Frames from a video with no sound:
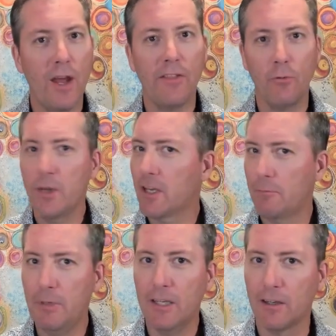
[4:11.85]
that we could
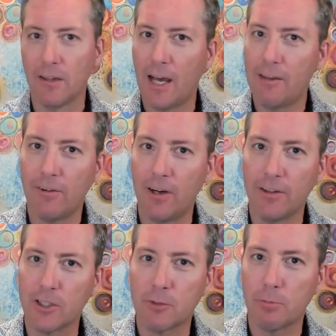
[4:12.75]
be alive on
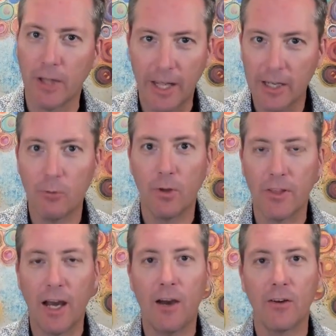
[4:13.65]
this planet
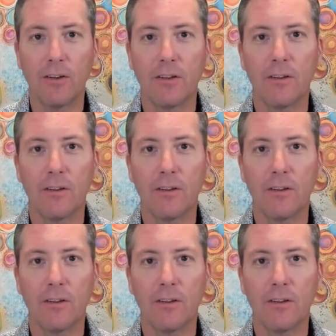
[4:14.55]
without